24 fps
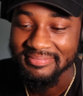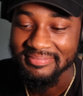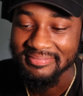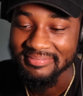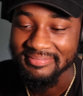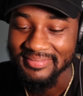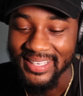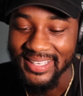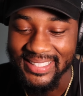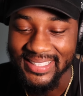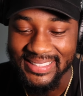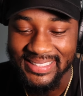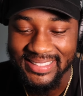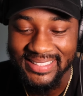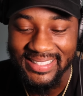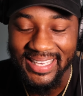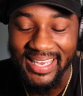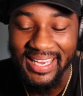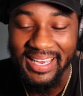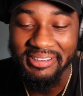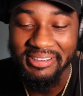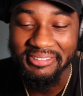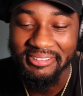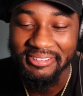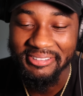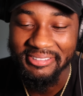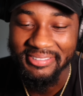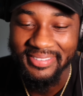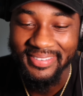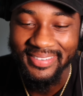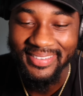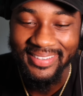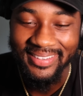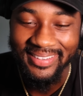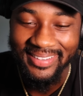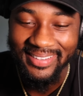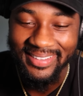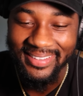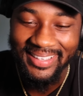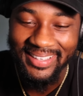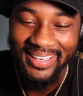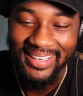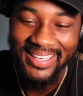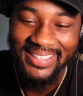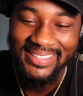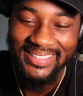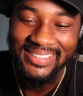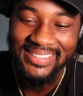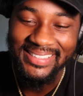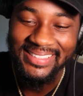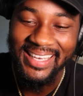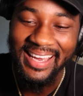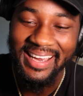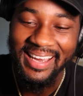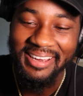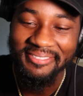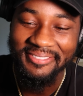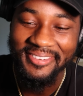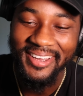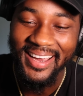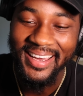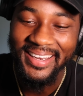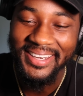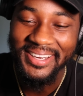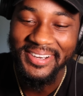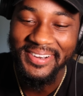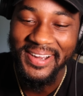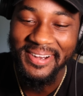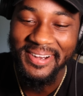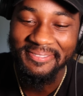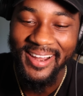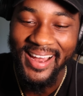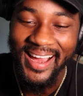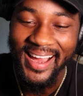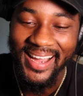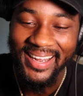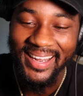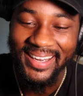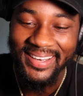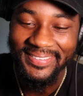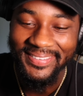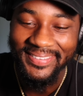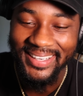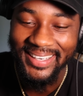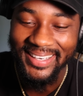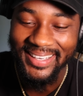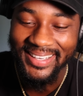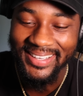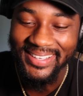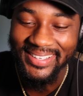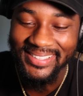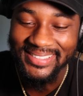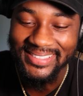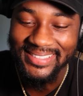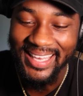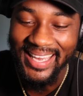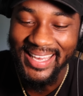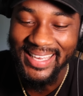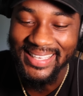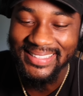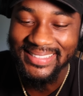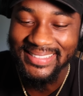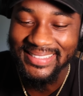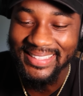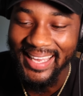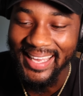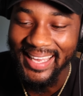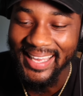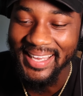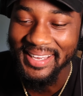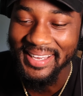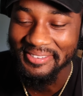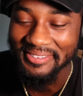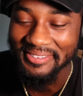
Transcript: That's tough. Y'all know I'm rocking with it because that's tough.